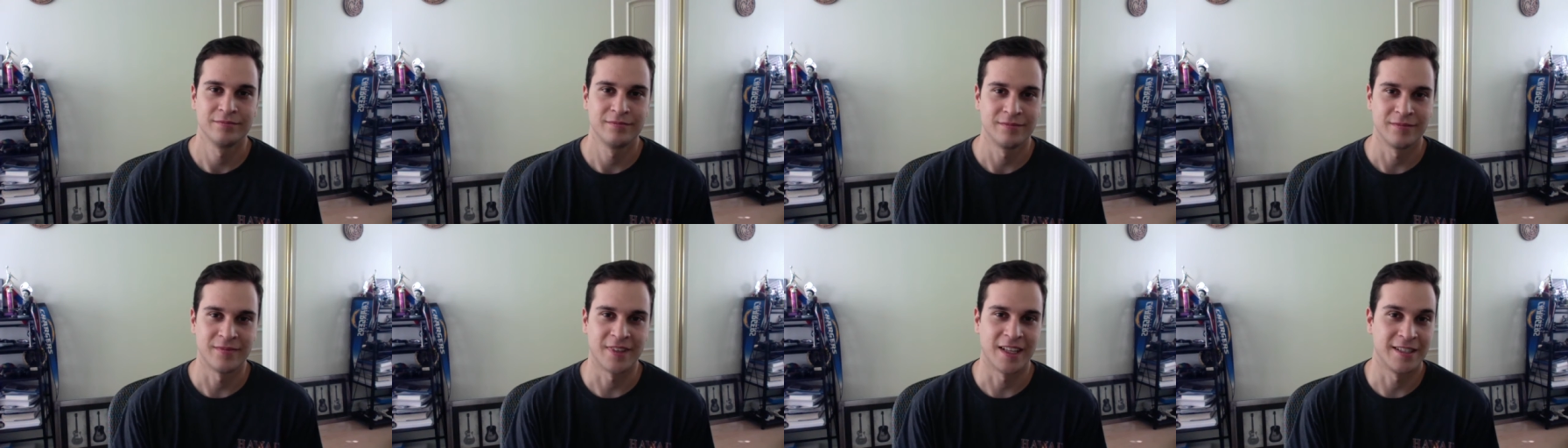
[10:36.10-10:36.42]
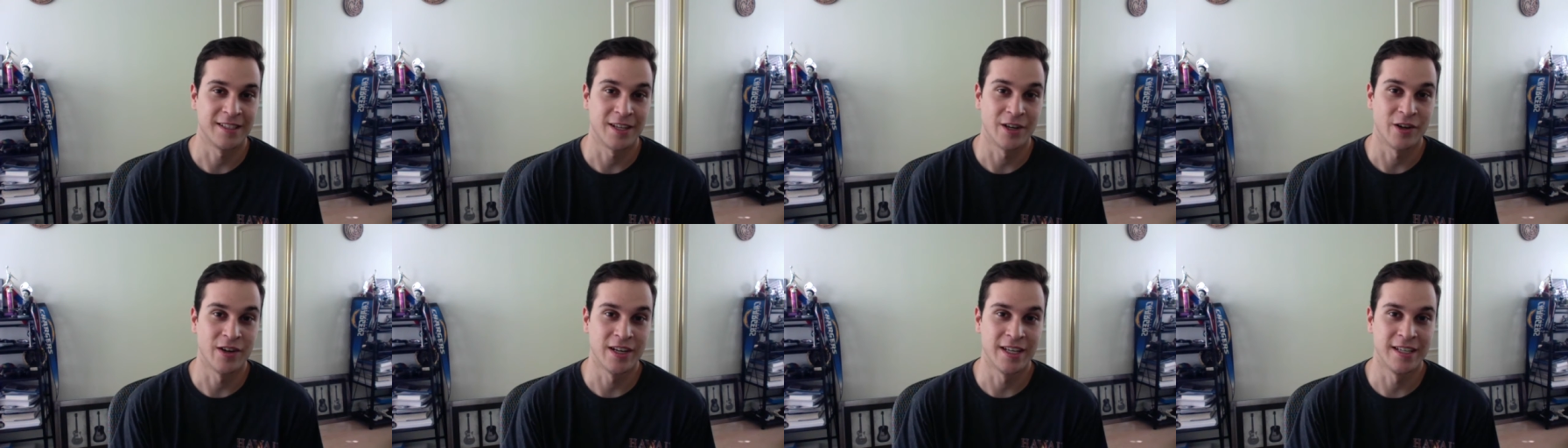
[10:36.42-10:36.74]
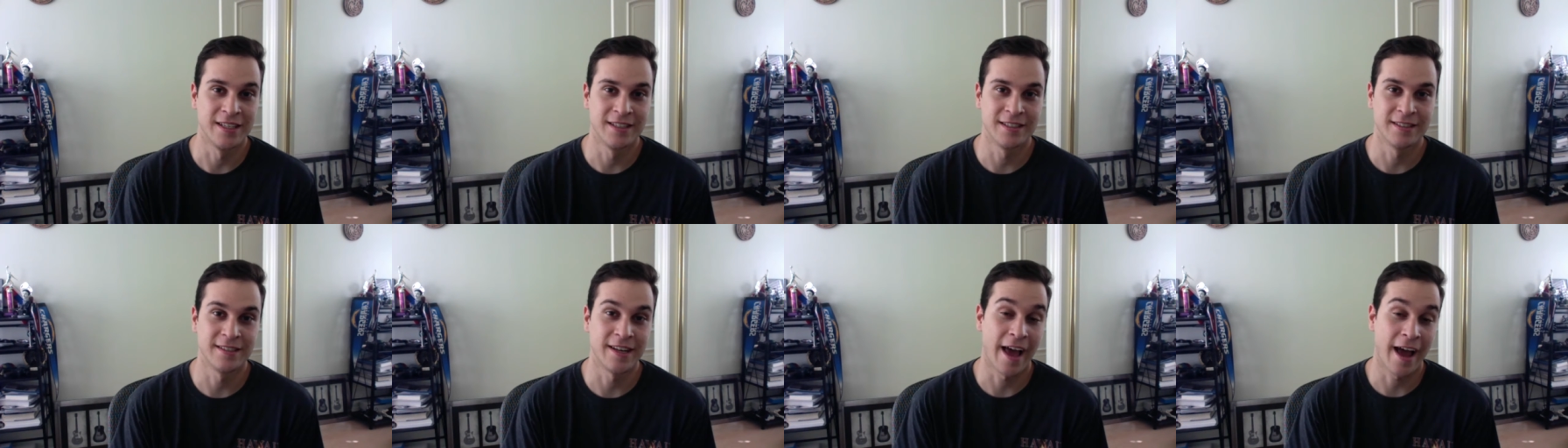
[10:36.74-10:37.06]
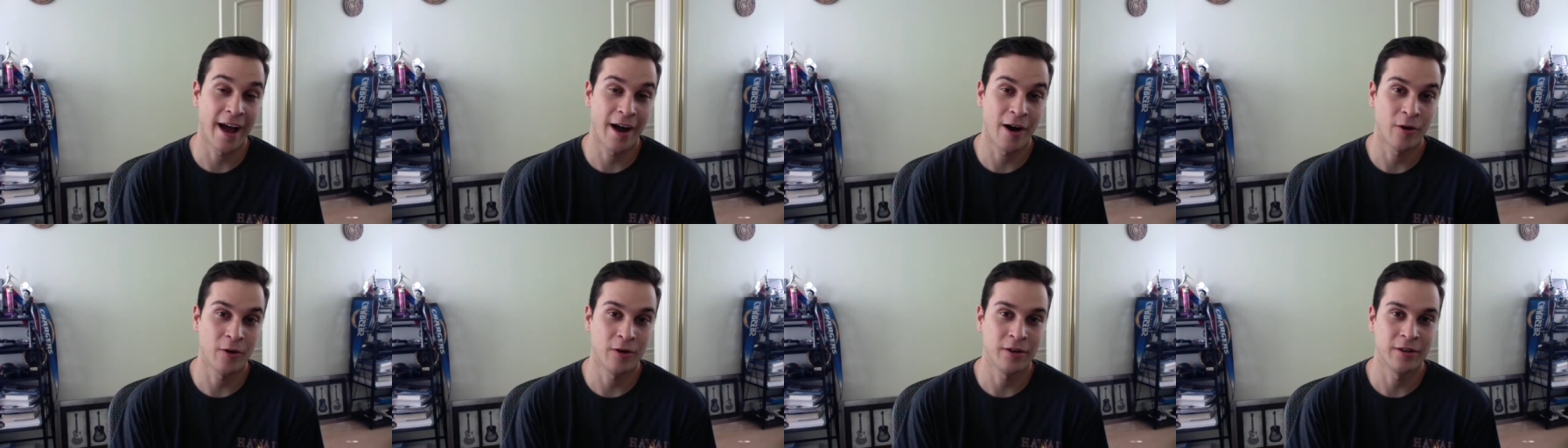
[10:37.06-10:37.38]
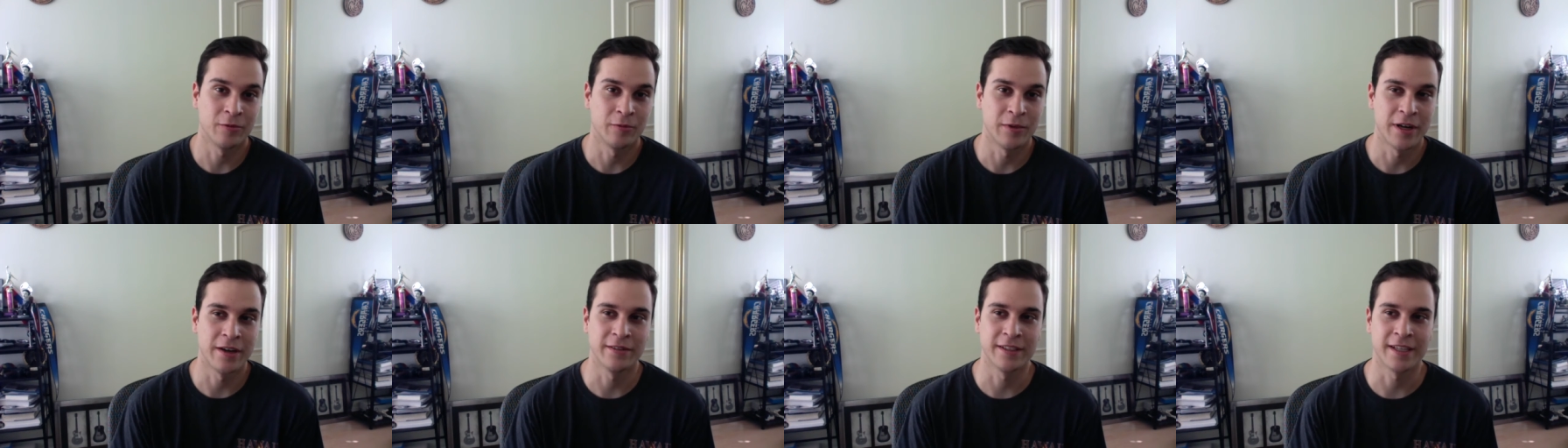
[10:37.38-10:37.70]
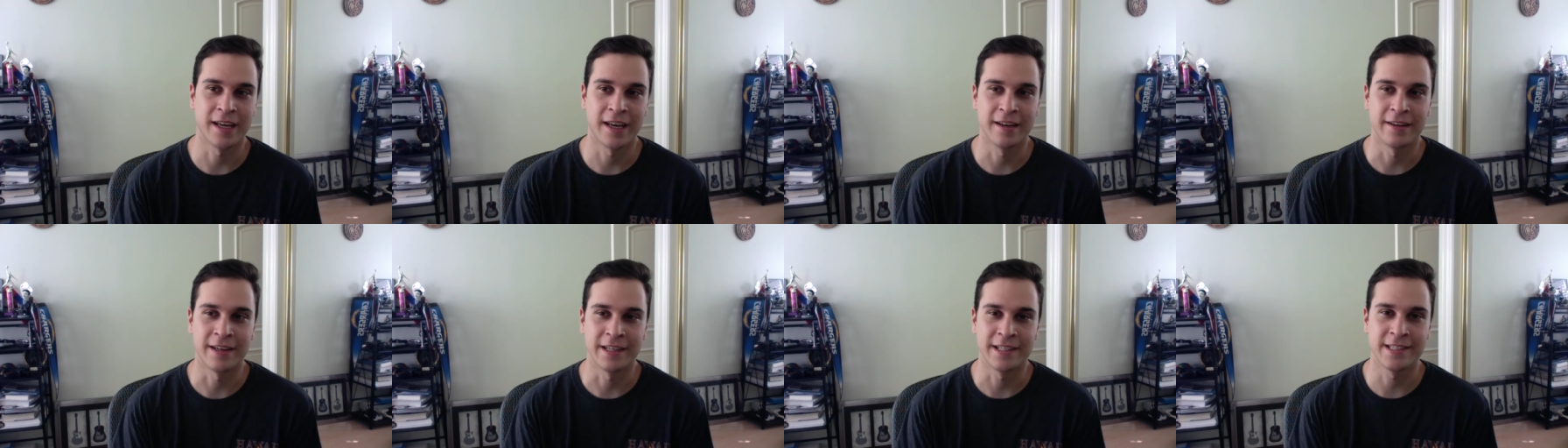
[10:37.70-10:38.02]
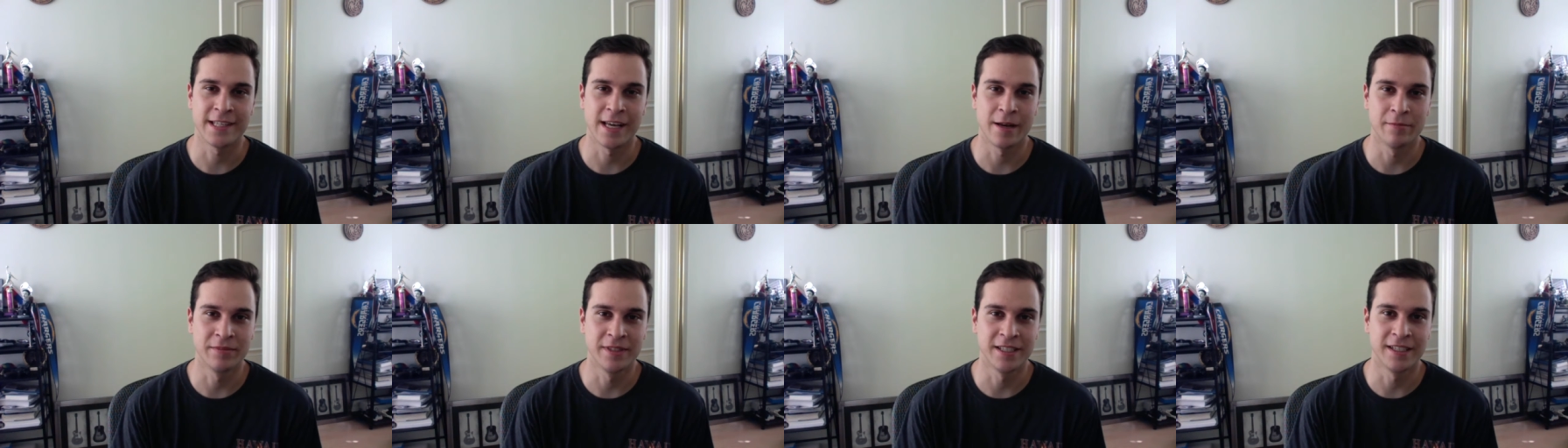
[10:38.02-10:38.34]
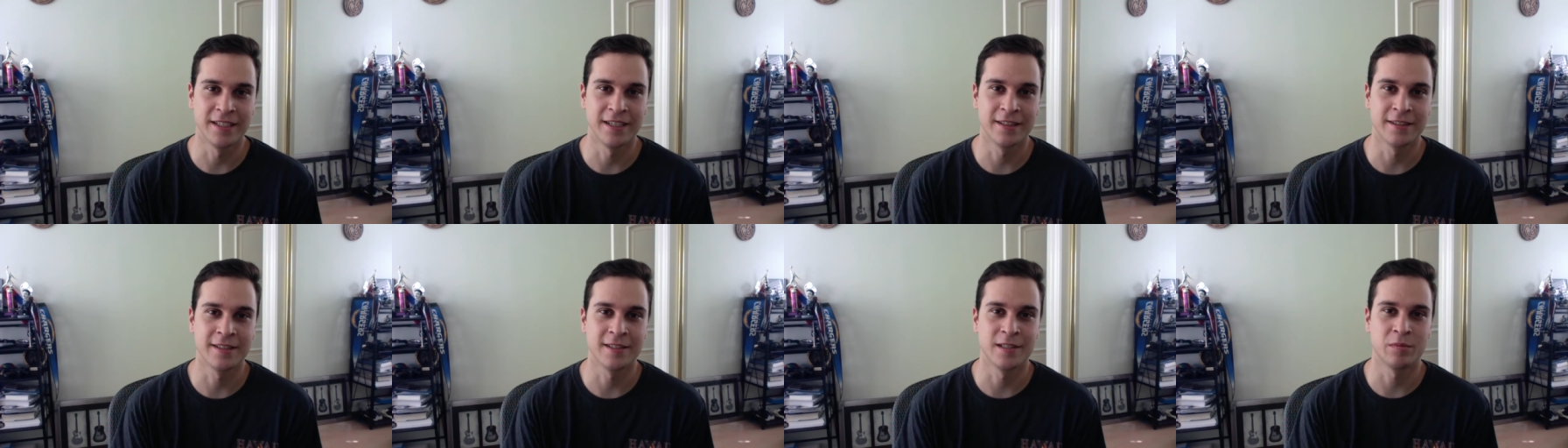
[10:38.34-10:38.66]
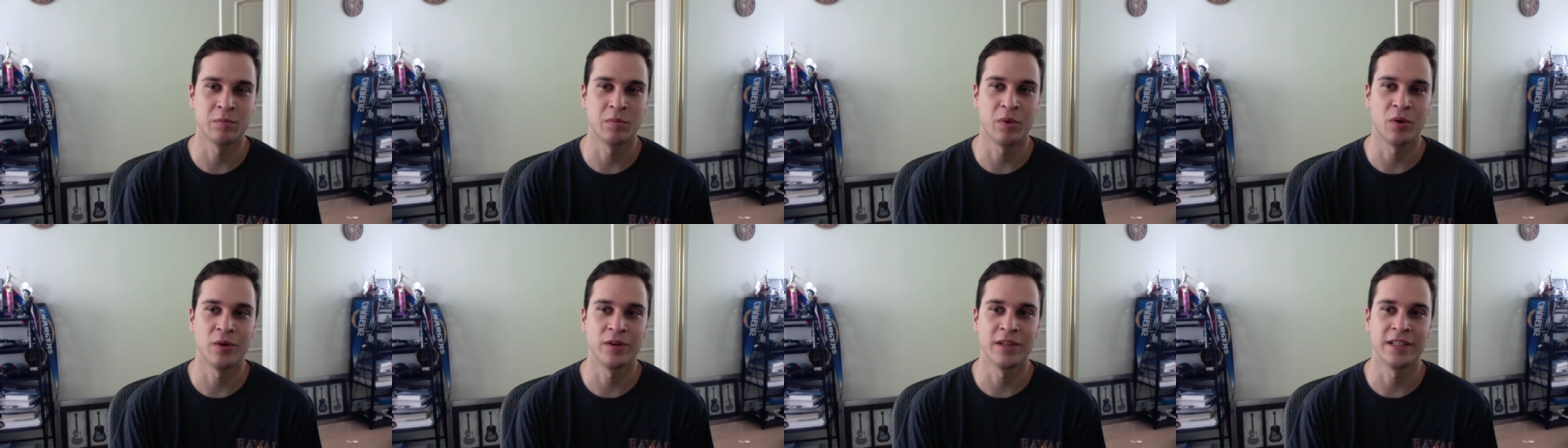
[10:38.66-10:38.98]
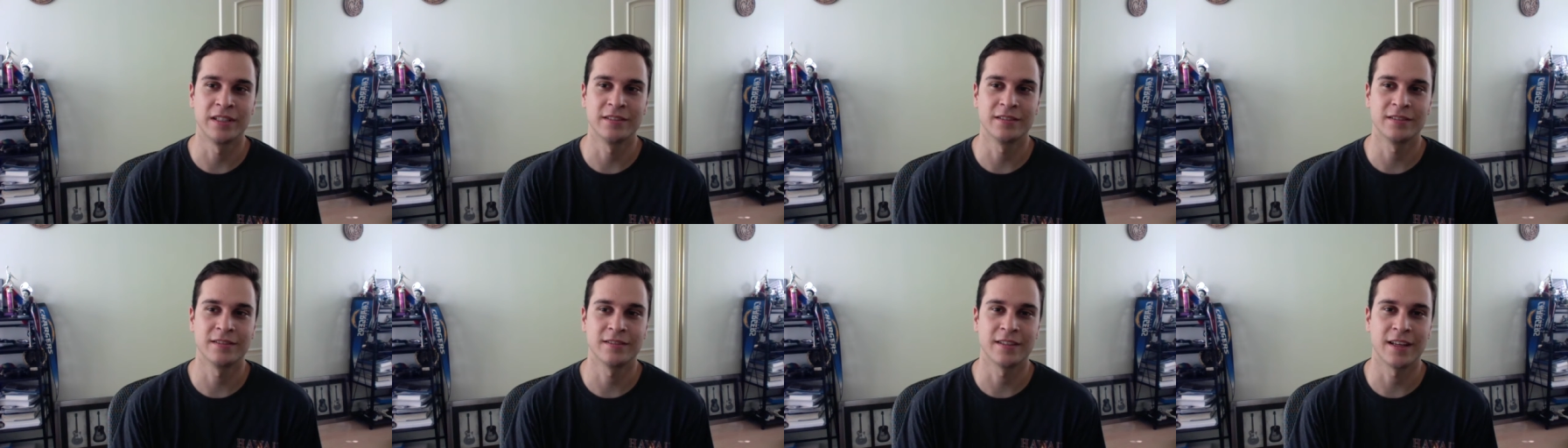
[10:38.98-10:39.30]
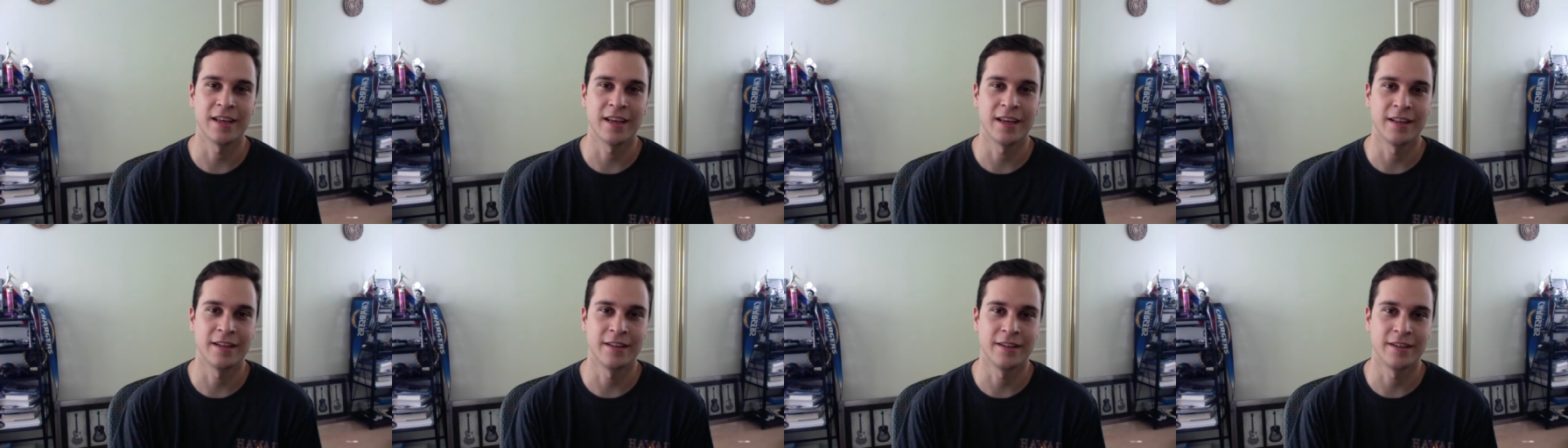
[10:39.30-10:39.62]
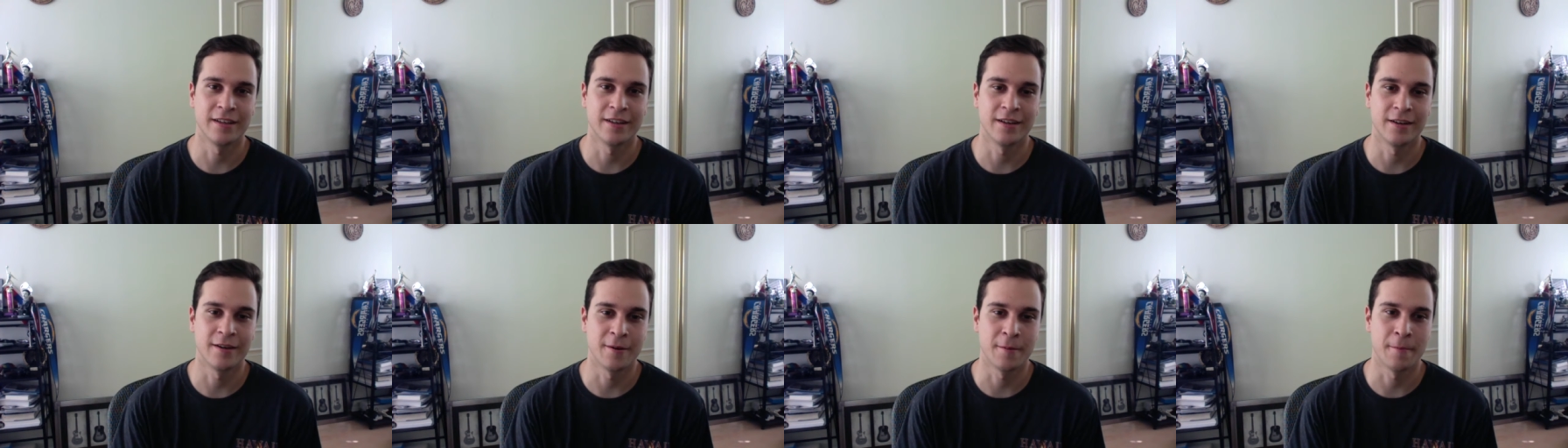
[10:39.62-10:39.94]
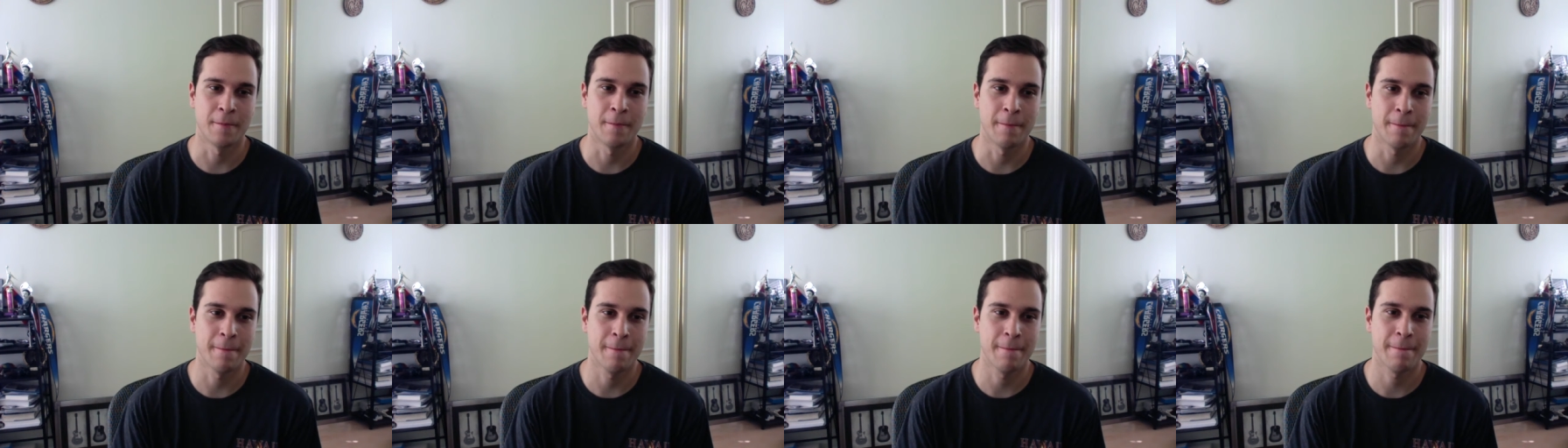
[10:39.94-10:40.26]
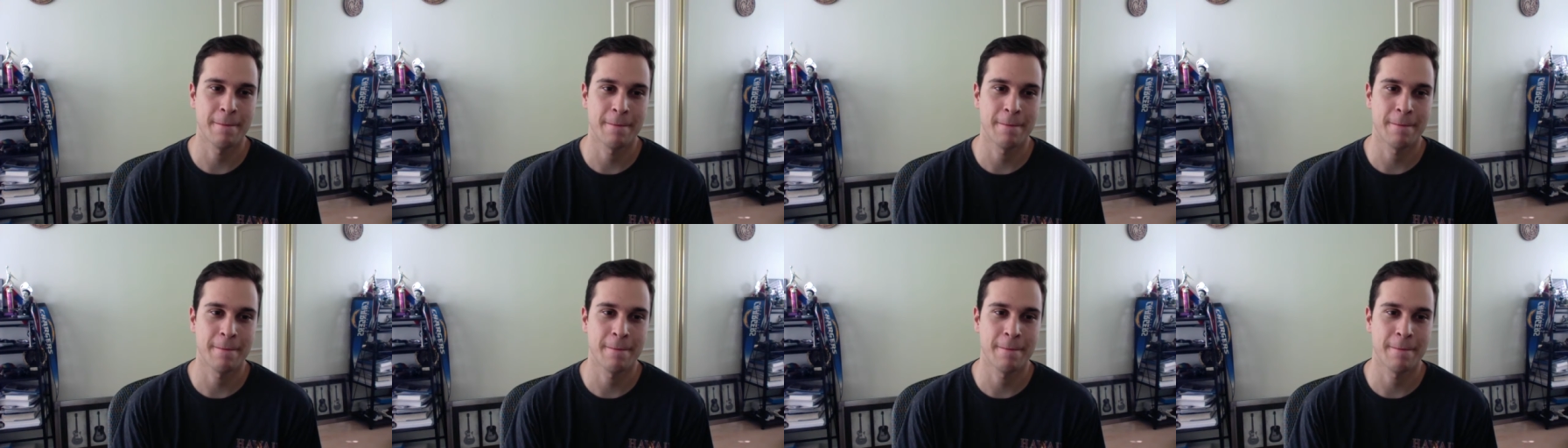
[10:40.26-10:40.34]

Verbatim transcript: that's how it is now. We have to kind of accept it at this point. And um,